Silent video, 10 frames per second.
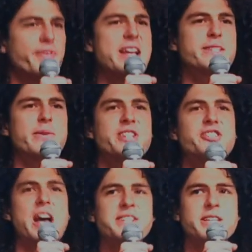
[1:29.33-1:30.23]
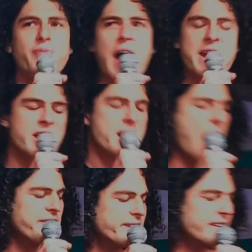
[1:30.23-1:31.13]
things which are justified
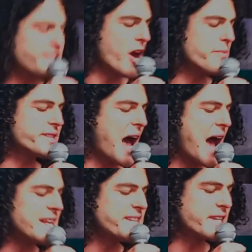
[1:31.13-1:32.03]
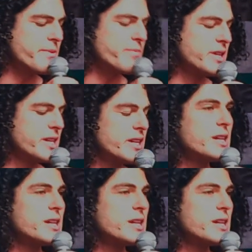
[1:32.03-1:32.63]
under the term Zionism,